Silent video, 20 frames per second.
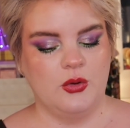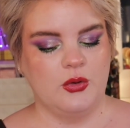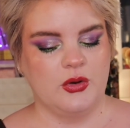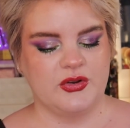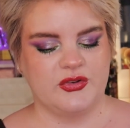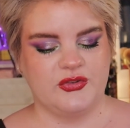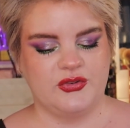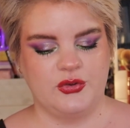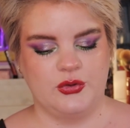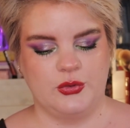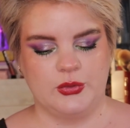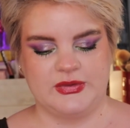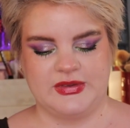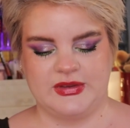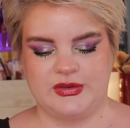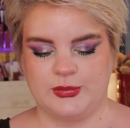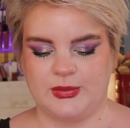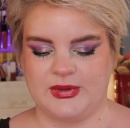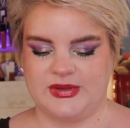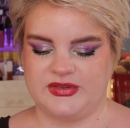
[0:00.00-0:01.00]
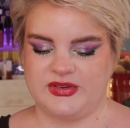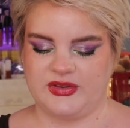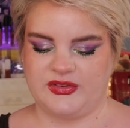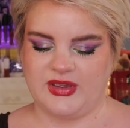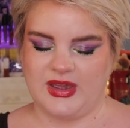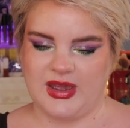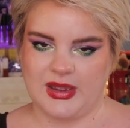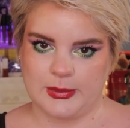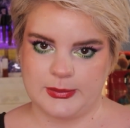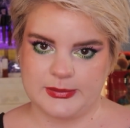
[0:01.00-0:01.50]
or to use it 20
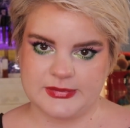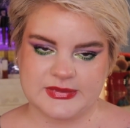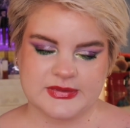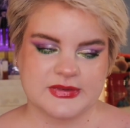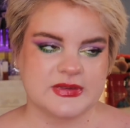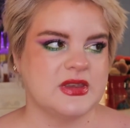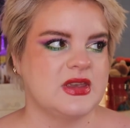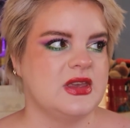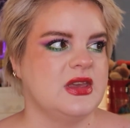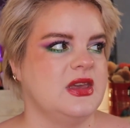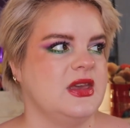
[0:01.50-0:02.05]
times.